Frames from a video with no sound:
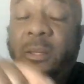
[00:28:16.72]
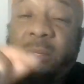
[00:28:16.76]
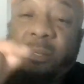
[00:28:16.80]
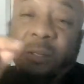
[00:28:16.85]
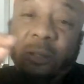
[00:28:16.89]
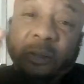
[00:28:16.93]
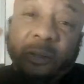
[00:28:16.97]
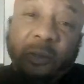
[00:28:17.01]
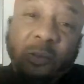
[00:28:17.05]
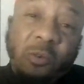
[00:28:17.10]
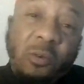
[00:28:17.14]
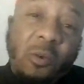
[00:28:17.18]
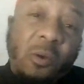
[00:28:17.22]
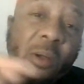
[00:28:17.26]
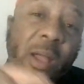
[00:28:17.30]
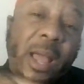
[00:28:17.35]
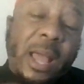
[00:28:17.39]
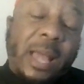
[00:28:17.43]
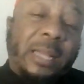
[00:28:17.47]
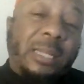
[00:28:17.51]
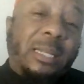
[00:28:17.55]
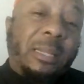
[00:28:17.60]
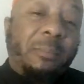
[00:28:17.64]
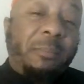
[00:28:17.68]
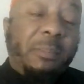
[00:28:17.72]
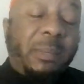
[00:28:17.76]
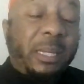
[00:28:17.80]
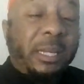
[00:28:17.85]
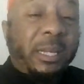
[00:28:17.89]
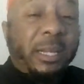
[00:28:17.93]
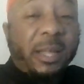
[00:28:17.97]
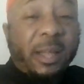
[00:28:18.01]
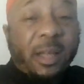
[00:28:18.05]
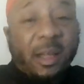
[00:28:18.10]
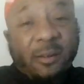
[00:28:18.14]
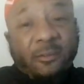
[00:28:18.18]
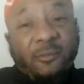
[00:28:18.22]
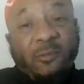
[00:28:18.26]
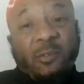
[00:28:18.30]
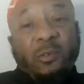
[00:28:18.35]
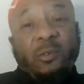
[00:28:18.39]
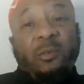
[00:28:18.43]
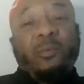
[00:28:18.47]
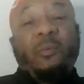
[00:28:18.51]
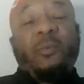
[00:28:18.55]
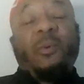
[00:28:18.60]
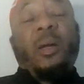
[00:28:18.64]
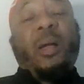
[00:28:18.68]
you're going to have to be careful
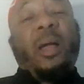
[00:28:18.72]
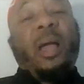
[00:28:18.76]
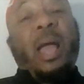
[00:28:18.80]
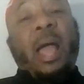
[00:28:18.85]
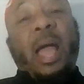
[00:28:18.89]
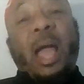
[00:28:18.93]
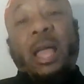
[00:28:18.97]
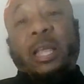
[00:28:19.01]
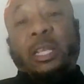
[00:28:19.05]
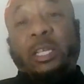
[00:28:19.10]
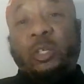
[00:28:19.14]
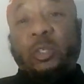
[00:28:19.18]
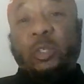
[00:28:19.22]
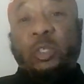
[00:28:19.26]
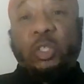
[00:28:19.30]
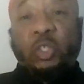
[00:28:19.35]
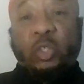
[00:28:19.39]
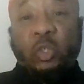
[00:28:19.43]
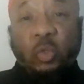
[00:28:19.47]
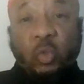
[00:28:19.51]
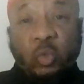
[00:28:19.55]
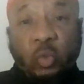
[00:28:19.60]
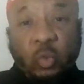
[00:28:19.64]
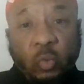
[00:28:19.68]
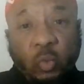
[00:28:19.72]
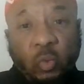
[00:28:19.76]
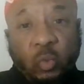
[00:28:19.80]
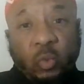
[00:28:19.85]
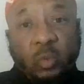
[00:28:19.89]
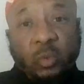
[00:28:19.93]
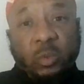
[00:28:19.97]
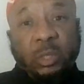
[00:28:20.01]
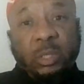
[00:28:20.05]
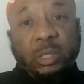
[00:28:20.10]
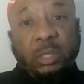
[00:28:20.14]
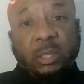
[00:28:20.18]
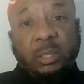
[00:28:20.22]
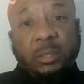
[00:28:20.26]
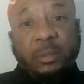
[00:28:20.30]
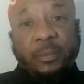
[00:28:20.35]
how you choose.